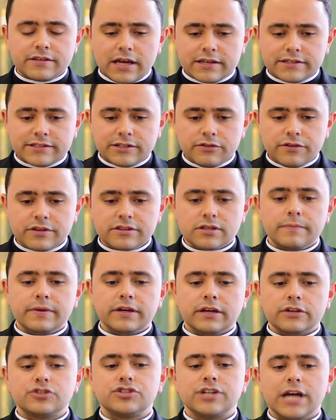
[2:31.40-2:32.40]
I still think the
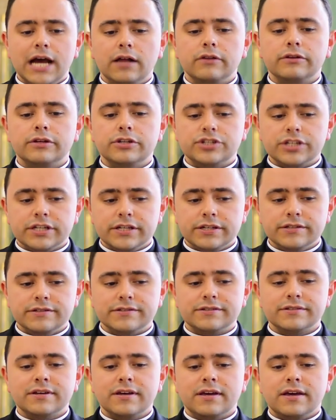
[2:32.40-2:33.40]
biggest challenge
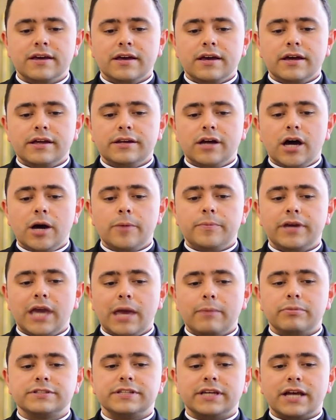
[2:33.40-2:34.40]
is not being
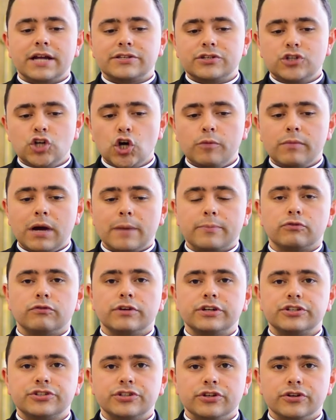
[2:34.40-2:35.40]
able to get to know my
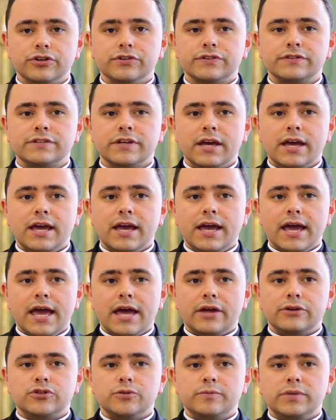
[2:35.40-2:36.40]
parishioners
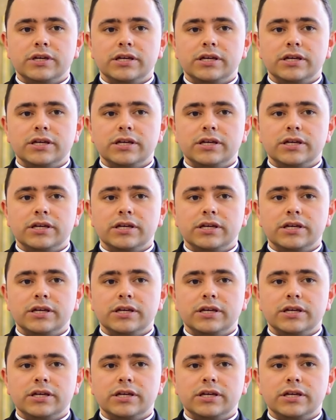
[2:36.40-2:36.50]
and to